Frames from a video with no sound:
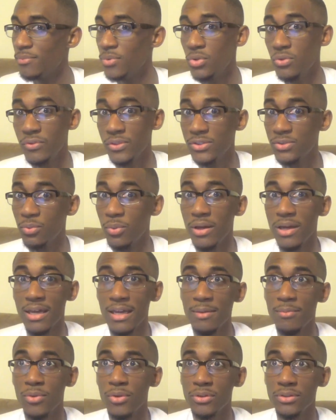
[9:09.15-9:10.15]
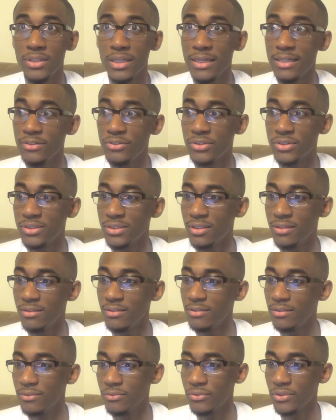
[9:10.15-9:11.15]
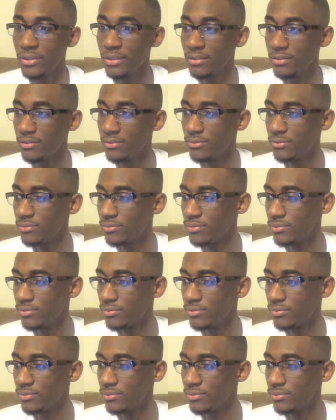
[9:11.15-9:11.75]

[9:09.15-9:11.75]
move is way more dangerous than the freaking